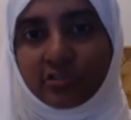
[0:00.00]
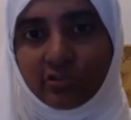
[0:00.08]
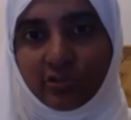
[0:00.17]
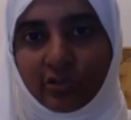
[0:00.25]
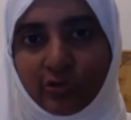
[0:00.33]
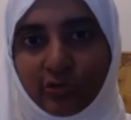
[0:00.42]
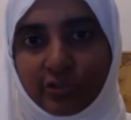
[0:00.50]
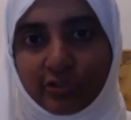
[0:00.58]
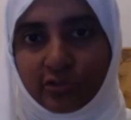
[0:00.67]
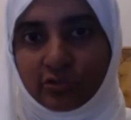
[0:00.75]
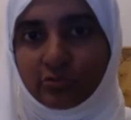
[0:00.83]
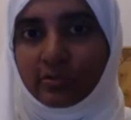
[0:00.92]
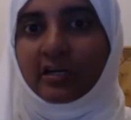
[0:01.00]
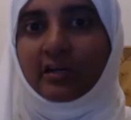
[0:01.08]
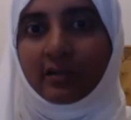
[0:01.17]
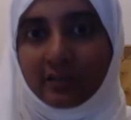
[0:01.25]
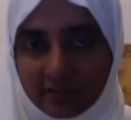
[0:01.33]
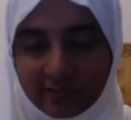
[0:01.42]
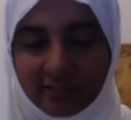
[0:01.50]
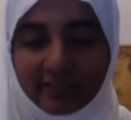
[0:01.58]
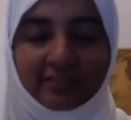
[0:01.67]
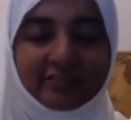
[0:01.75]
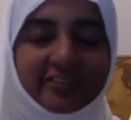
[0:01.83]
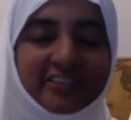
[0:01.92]
with your Lord, your dua, in
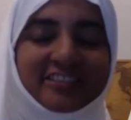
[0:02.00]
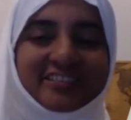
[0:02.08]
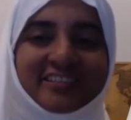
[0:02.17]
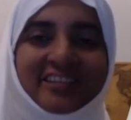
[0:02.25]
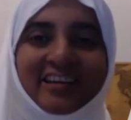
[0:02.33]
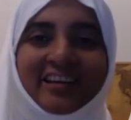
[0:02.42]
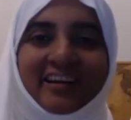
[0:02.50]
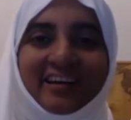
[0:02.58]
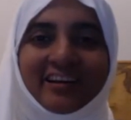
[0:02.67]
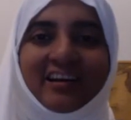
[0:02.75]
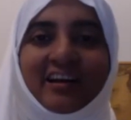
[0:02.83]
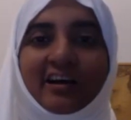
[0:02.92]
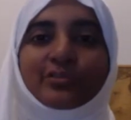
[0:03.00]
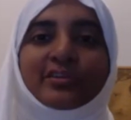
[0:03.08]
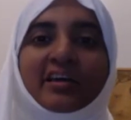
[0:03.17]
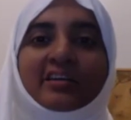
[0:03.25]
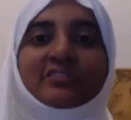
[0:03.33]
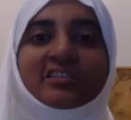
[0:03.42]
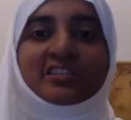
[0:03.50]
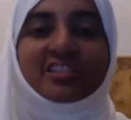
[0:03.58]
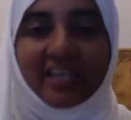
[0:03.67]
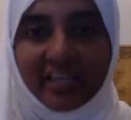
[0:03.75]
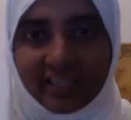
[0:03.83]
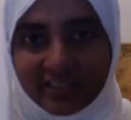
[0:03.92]
other words, uh, how that will
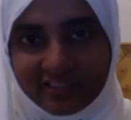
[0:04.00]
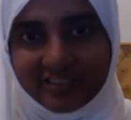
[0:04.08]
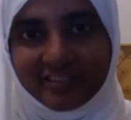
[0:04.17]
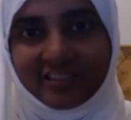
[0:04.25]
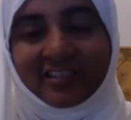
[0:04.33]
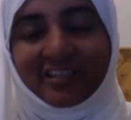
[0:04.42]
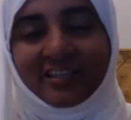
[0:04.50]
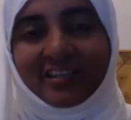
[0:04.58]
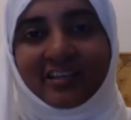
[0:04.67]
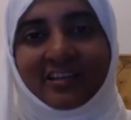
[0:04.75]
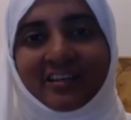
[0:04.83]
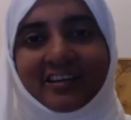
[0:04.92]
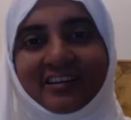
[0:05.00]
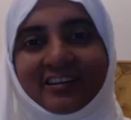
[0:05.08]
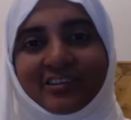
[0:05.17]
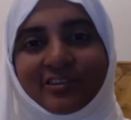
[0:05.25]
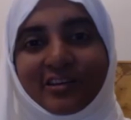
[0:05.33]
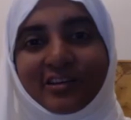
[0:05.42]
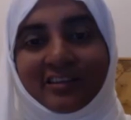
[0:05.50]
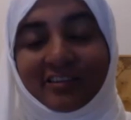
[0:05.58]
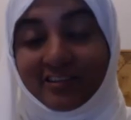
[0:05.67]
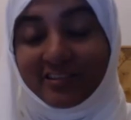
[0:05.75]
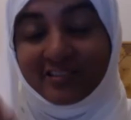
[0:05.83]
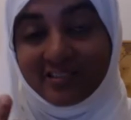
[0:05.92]
change
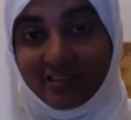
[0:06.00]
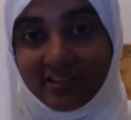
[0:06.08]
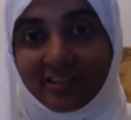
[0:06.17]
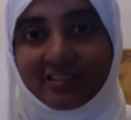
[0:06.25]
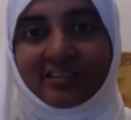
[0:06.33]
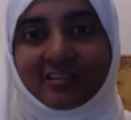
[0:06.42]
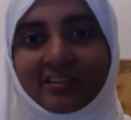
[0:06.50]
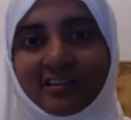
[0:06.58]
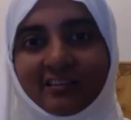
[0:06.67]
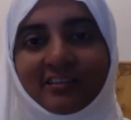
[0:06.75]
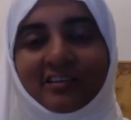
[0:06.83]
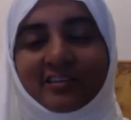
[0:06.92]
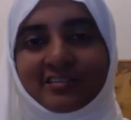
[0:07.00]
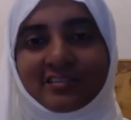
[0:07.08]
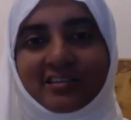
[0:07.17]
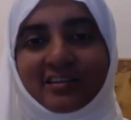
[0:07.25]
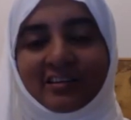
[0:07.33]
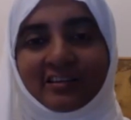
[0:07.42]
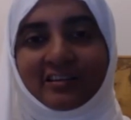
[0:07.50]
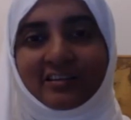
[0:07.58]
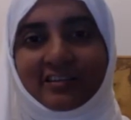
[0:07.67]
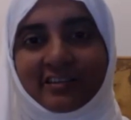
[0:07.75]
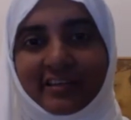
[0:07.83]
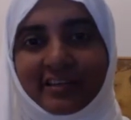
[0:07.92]
Allah's qadr, Allah's
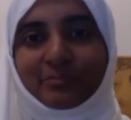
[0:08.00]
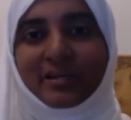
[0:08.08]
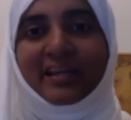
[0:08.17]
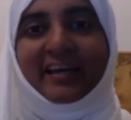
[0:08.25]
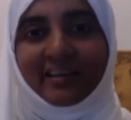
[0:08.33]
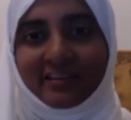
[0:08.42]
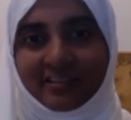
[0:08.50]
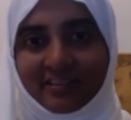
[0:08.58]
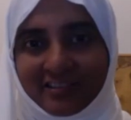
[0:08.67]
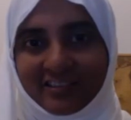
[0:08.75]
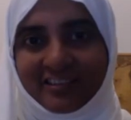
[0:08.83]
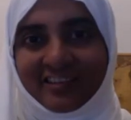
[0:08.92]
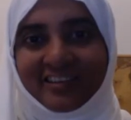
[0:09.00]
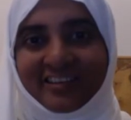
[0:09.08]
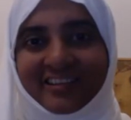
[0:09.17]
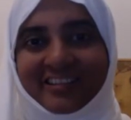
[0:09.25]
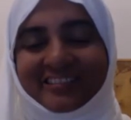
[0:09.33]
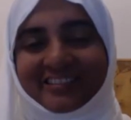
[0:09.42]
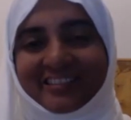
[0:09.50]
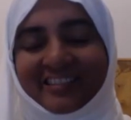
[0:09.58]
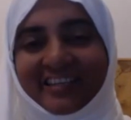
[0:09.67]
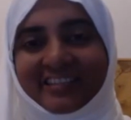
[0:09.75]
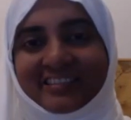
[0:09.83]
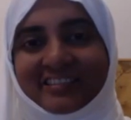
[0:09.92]
uh, great plan, His
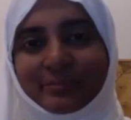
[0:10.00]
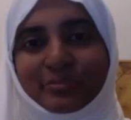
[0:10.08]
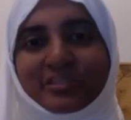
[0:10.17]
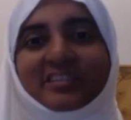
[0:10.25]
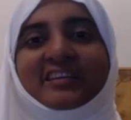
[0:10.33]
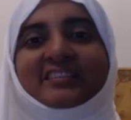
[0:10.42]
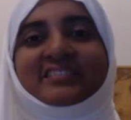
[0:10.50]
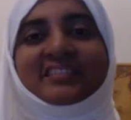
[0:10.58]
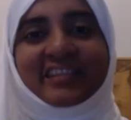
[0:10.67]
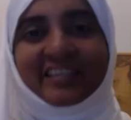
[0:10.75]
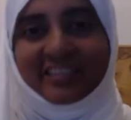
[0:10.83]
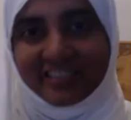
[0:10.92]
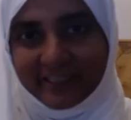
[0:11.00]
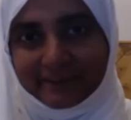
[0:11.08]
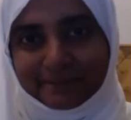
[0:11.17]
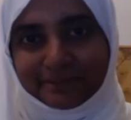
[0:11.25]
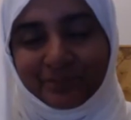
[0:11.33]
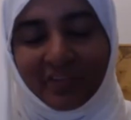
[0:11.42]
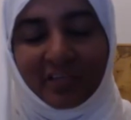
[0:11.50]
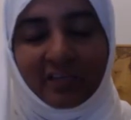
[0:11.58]
great uh, predestination.